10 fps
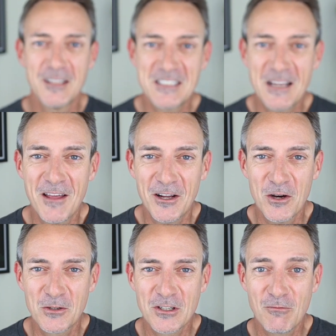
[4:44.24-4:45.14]
let's see how that
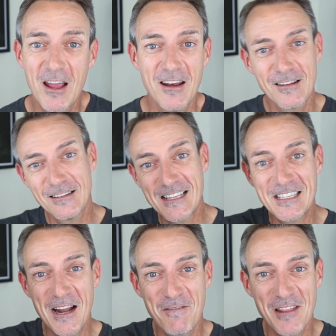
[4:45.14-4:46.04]
goes. Right, let's
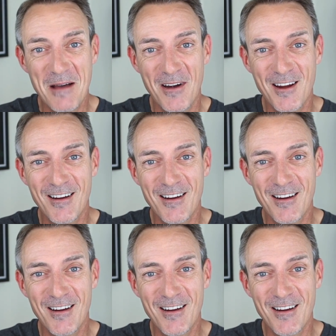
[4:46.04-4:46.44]
get out for that bike